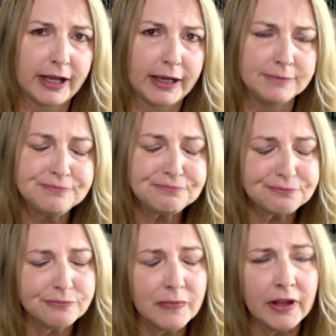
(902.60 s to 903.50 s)
side.
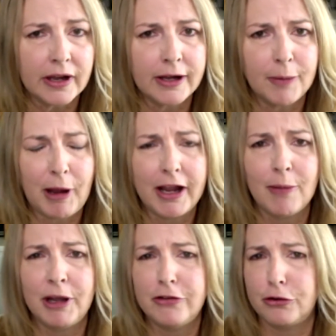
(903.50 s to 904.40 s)
Um, I
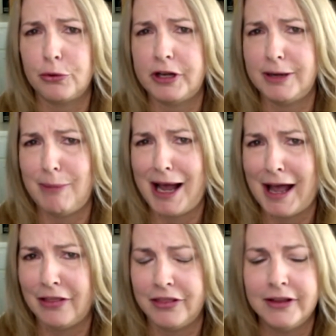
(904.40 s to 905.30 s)
got my degree in
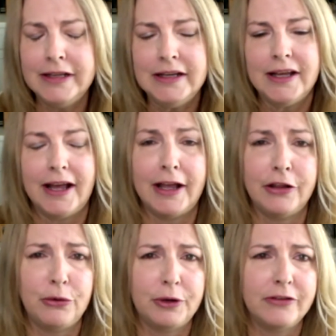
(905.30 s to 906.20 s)
math
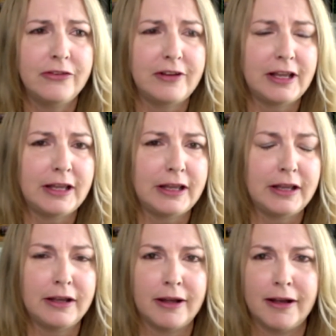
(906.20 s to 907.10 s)
at
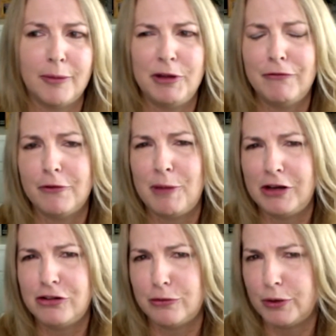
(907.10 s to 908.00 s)
USC, um,
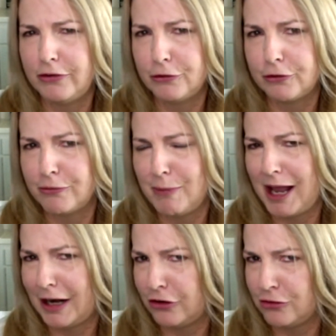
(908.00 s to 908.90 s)
information resource
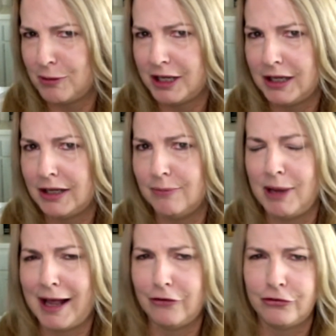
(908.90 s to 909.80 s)

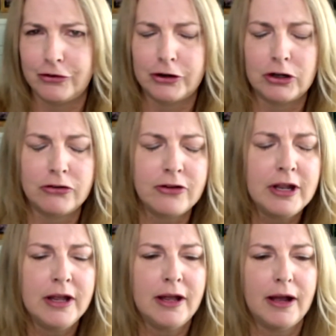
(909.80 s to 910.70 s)
management, master's.
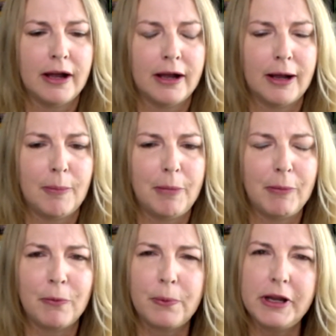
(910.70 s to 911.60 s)
Uh,
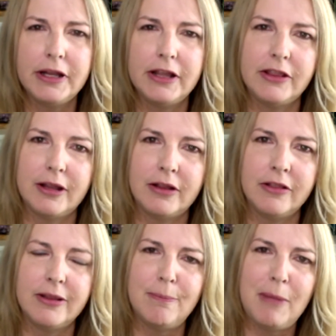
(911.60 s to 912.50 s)
but really,
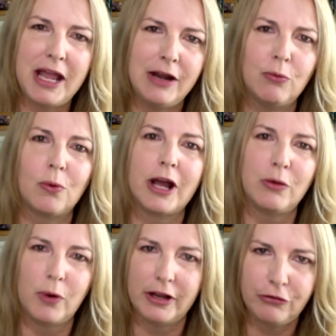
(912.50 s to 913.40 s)
the the main
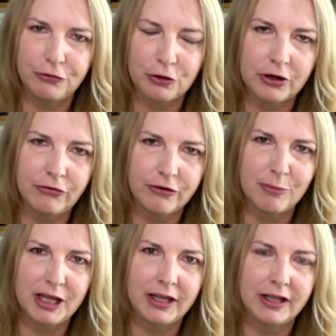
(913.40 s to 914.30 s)
runway story
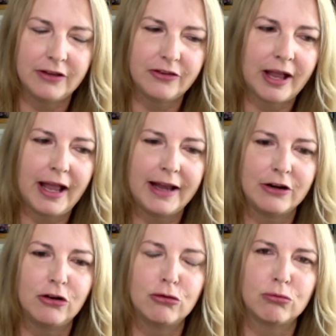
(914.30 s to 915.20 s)
for me is I
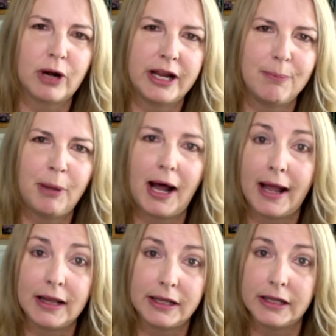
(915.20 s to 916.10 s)
had a great
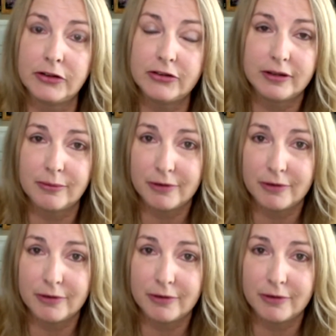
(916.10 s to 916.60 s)
pilot